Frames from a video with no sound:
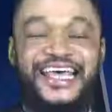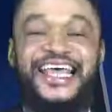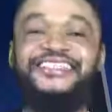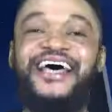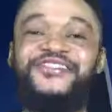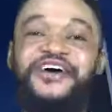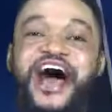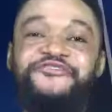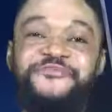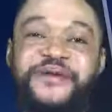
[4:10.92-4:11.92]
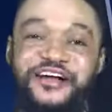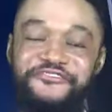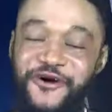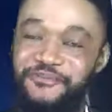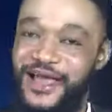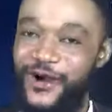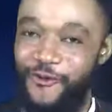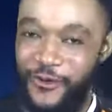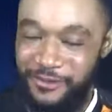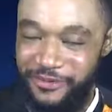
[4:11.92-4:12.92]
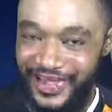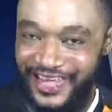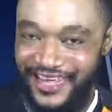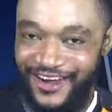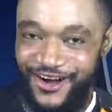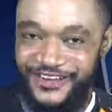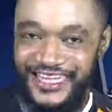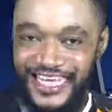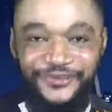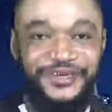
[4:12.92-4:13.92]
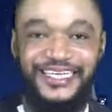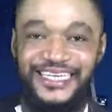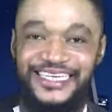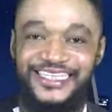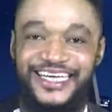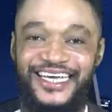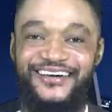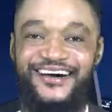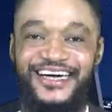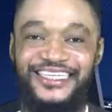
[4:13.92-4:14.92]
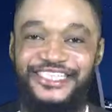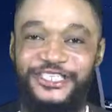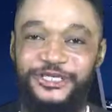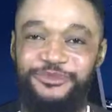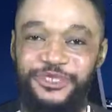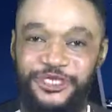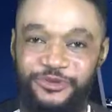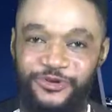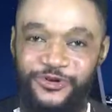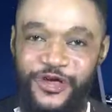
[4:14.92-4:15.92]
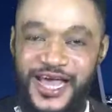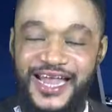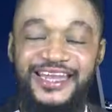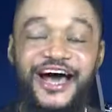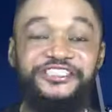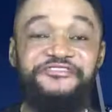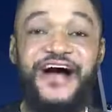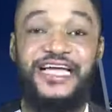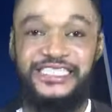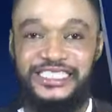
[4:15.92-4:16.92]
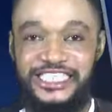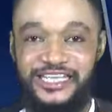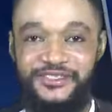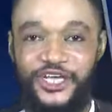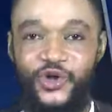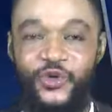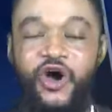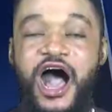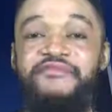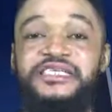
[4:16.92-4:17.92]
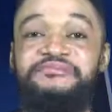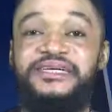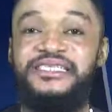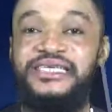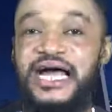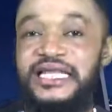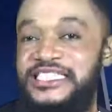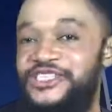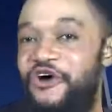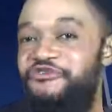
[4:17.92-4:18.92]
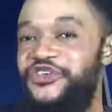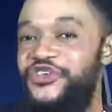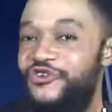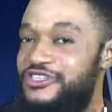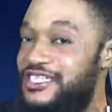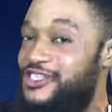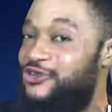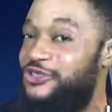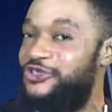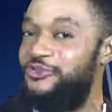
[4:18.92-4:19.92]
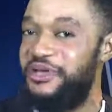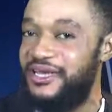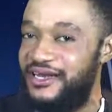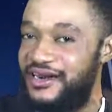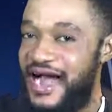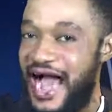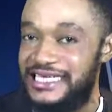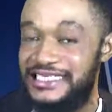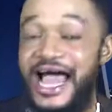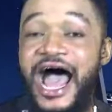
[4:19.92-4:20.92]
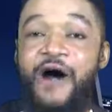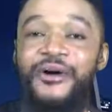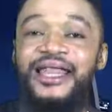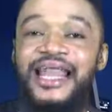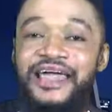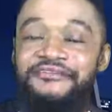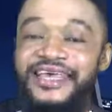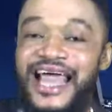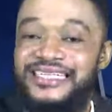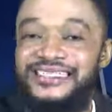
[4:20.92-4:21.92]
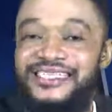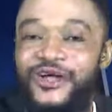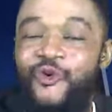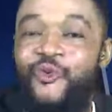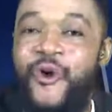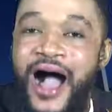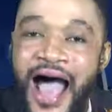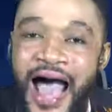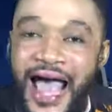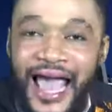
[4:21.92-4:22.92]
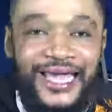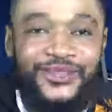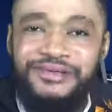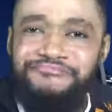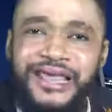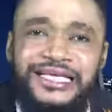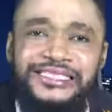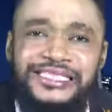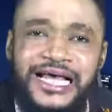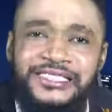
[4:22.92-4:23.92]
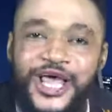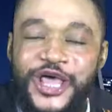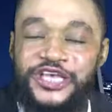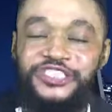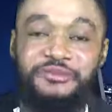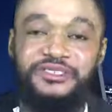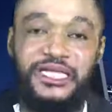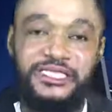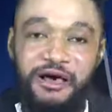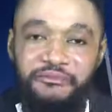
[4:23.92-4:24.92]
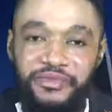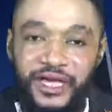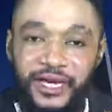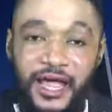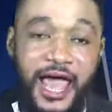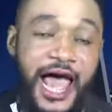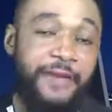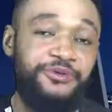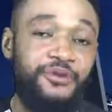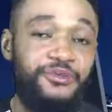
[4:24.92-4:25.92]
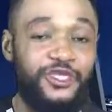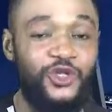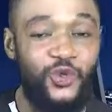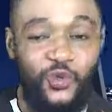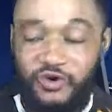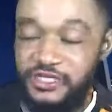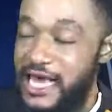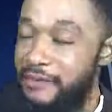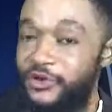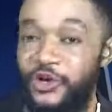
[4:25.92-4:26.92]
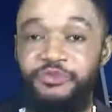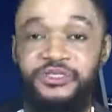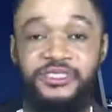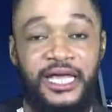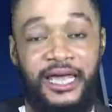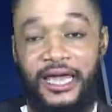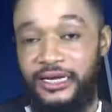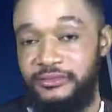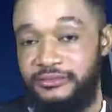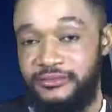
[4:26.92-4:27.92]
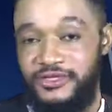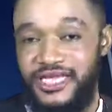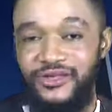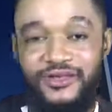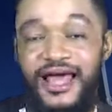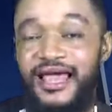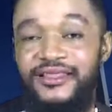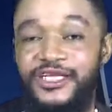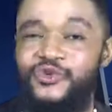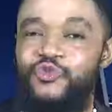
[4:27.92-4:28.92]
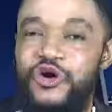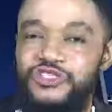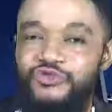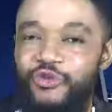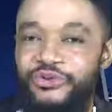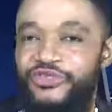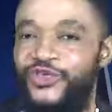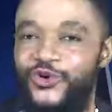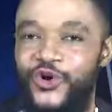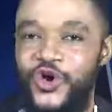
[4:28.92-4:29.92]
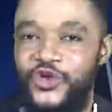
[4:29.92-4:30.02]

It's nice to have you back from that quick break here on eWeekly on AI Geo Media Pro. Now to fashion tips. You know, we all have this mentality of using the social media as our life yardstick. Why? It doesn't make sense. Some said something, I put on this cloth once, I'm not gonna put it again because I don't like that. What's wrong with you?